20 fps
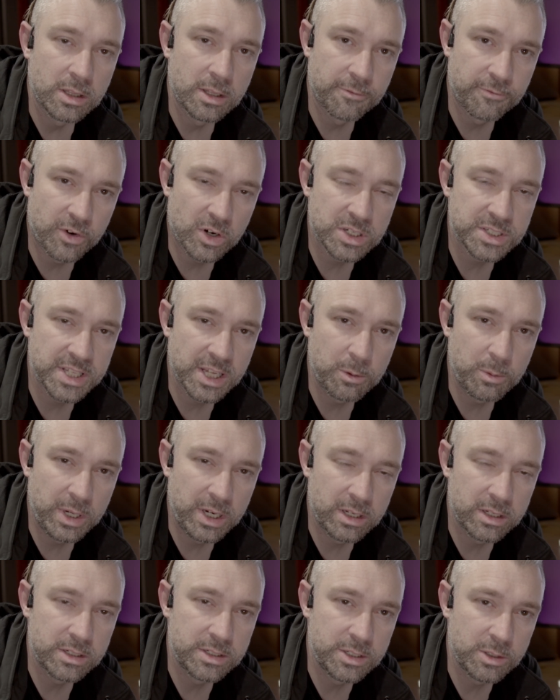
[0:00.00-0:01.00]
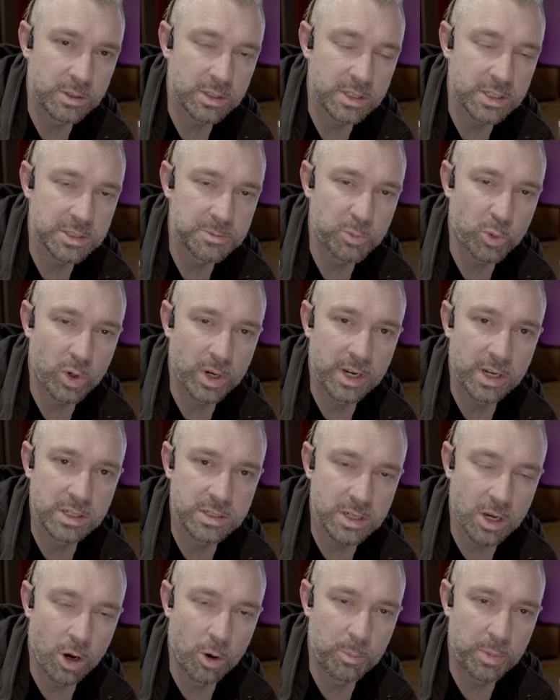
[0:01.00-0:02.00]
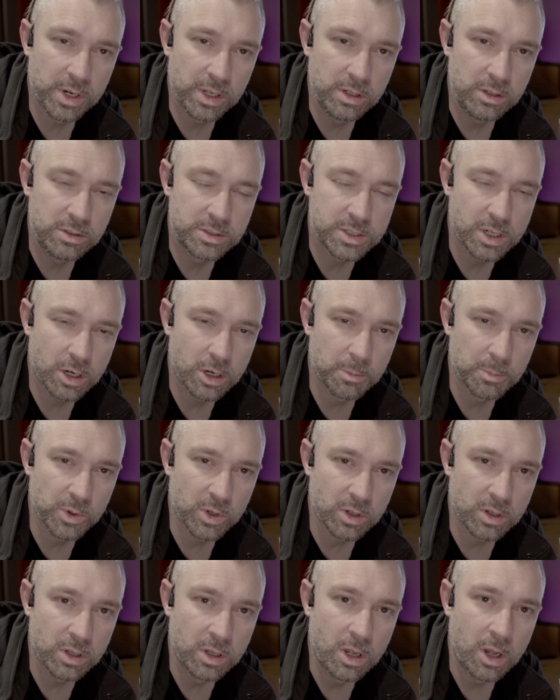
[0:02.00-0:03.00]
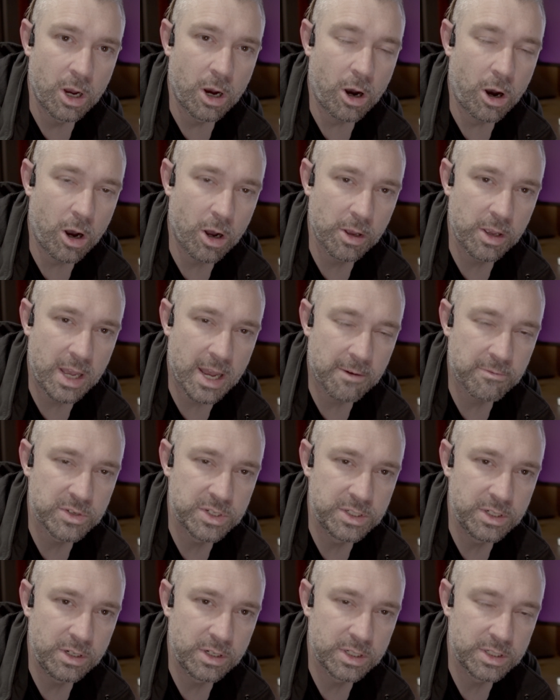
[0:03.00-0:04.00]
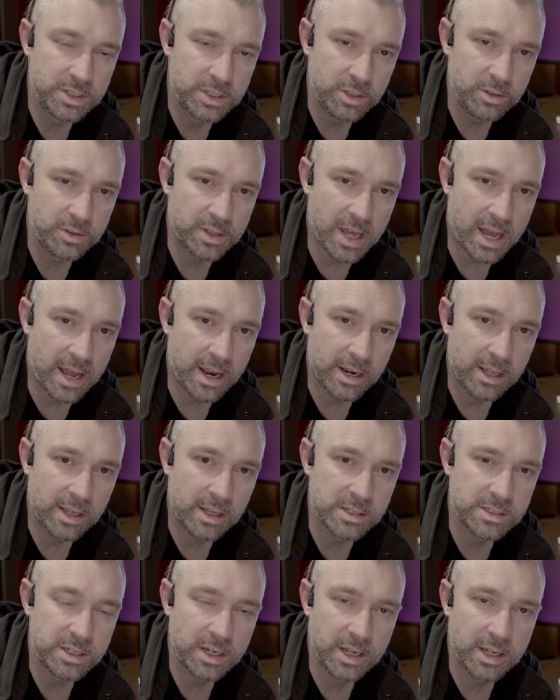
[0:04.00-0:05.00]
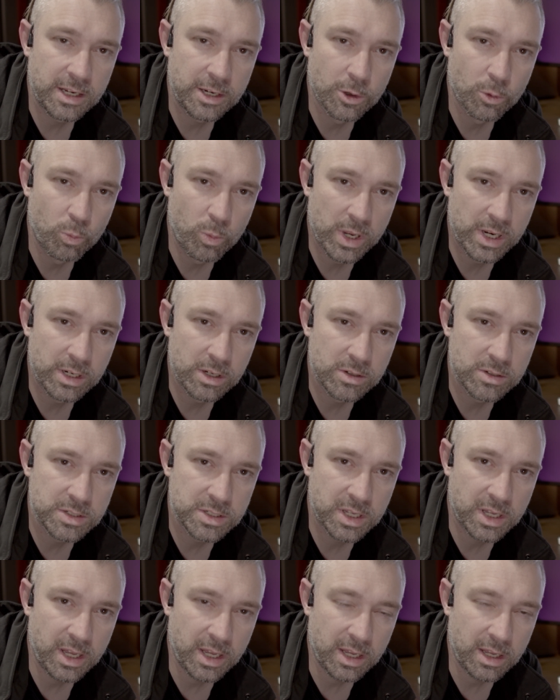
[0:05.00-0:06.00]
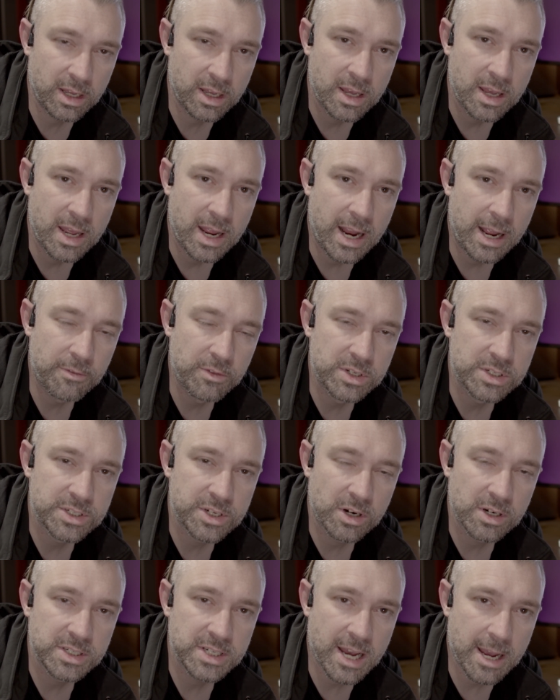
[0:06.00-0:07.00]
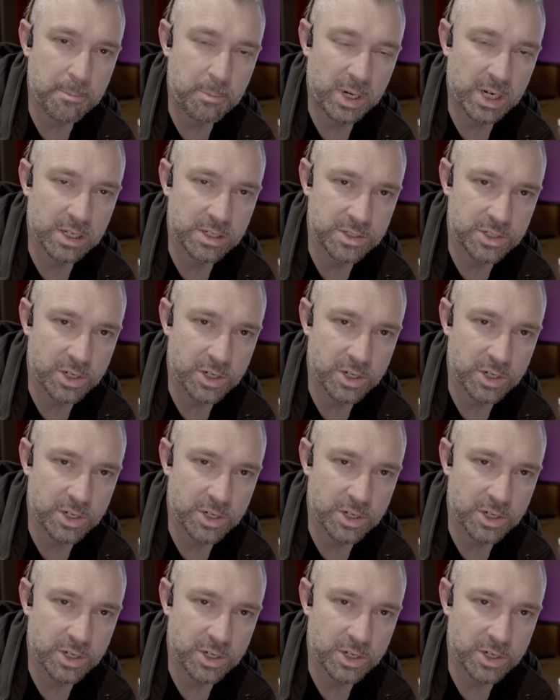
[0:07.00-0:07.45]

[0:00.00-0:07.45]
The first thing we need to do at this point is open a new terminal. All you have to do to do that is you hit your Windows key and then start typing in